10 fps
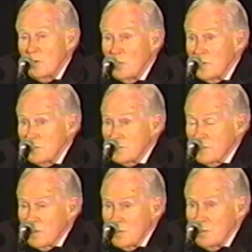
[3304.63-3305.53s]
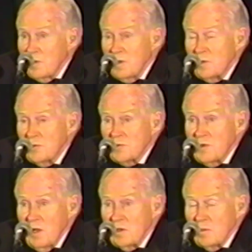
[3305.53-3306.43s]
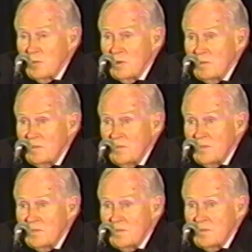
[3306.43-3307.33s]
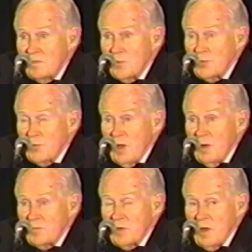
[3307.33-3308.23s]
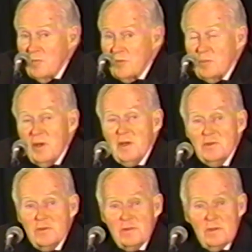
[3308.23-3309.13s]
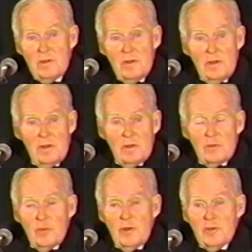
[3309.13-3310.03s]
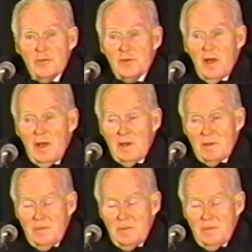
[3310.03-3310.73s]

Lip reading: what is clearly understandable, but you have to have the base to understand.